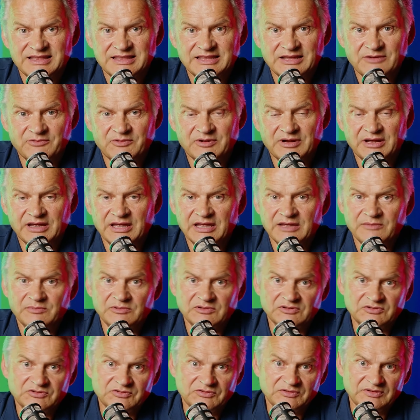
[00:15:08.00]
They were
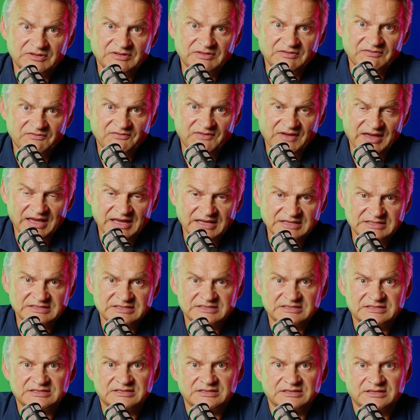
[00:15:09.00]
able to
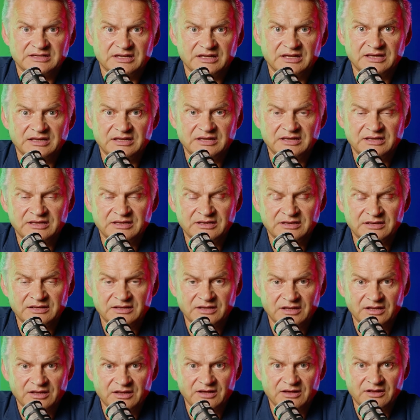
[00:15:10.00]
invest in
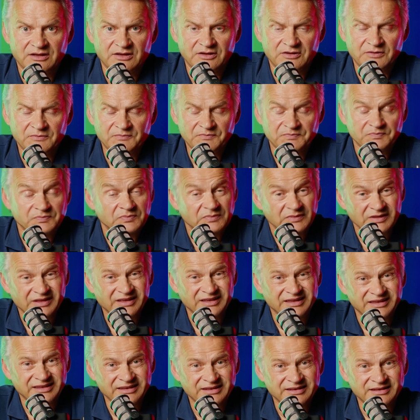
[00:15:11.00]
um,
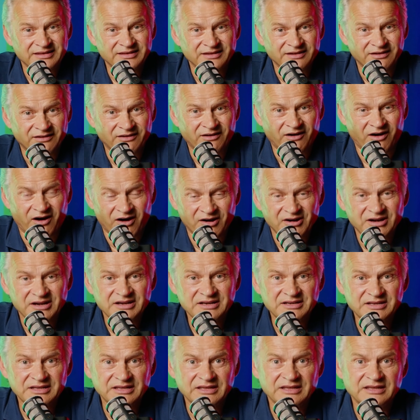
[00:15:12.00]
in R
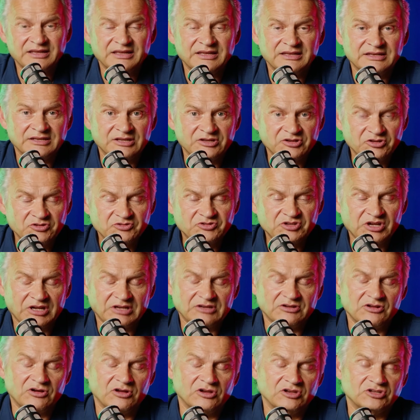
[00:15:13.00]
and D, in the new
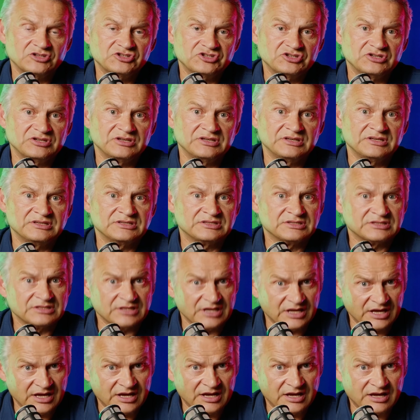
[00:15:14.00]
technologies,
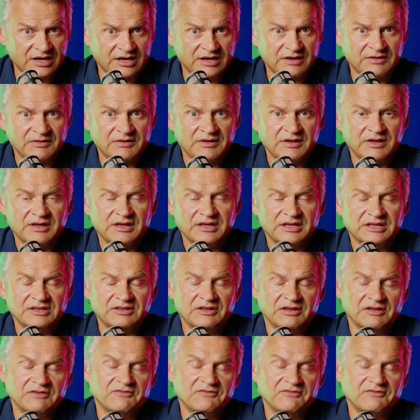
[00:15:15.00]
uh, in the